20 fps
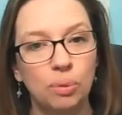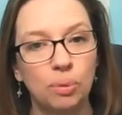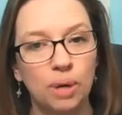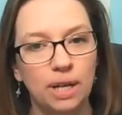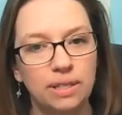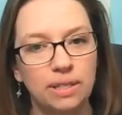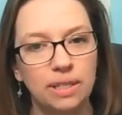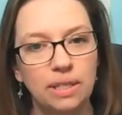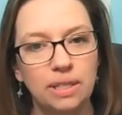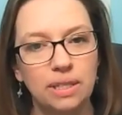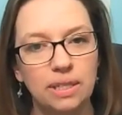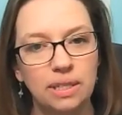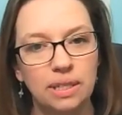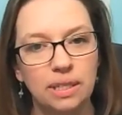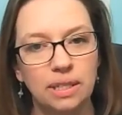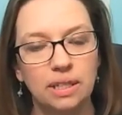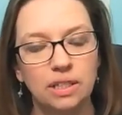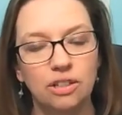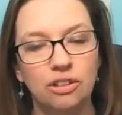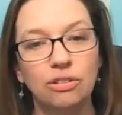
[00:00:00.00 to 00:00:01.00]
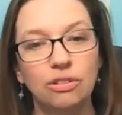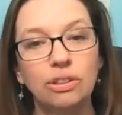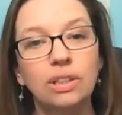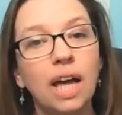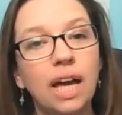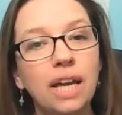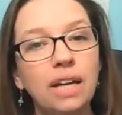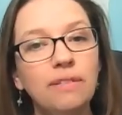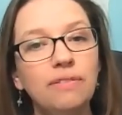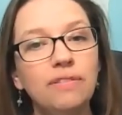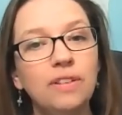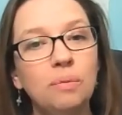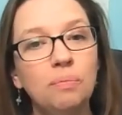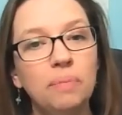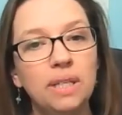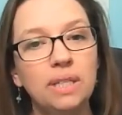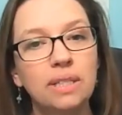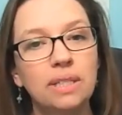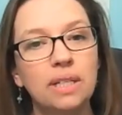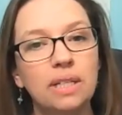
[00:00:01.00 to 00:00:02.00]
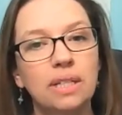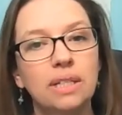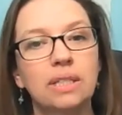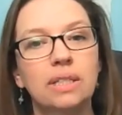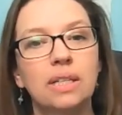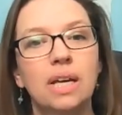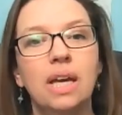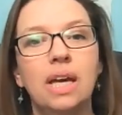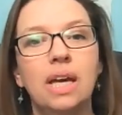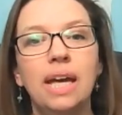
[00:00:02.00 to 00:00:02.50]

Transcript: present in your life and business